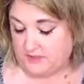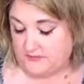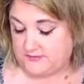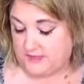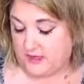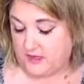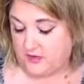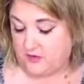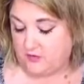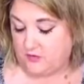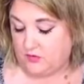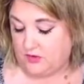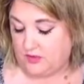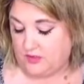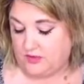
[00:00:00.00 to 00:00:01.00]

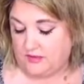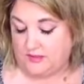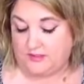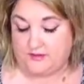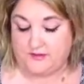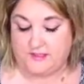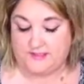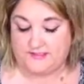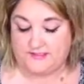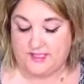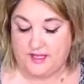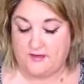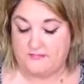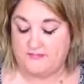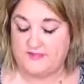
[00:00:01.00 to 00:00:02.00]
So this
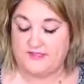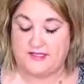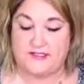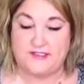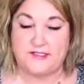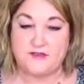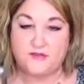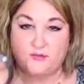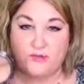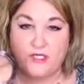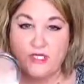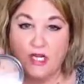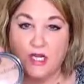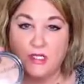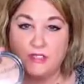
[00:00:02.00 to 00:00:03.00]
comes, like I said, 3
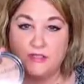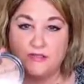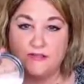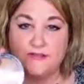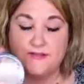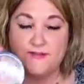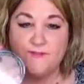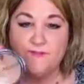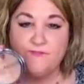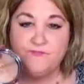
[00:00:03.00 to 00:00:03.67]
colors.